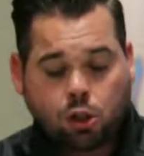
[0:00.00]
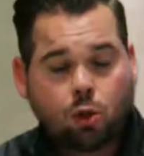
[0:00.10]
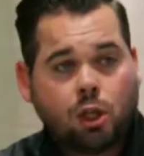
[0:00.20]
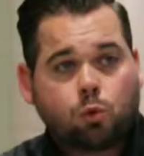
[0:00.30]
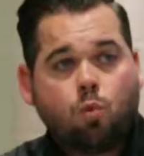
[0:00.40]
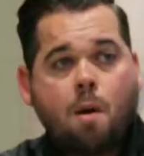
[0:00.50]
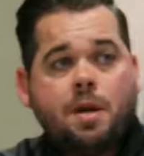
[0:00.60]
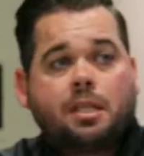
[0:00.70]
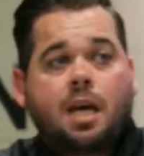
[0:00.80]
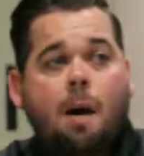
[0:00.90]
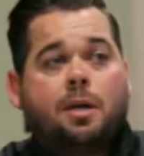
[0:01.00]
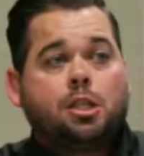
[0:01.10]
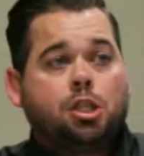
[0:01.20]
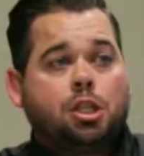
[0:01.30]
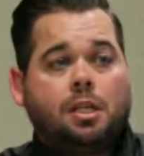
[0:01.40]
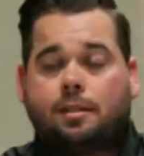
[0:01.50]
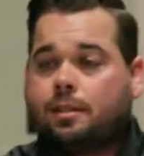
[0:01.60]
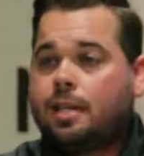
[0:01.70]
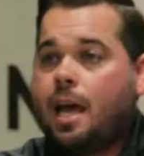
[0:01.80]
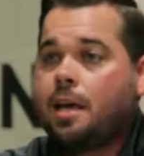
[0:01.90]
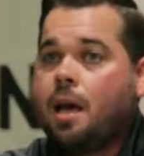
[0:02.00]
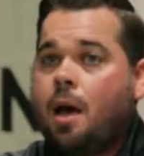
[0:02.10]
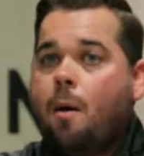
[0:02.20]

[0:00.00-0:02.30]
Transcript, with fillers: So this woman is coming to Jesus saying,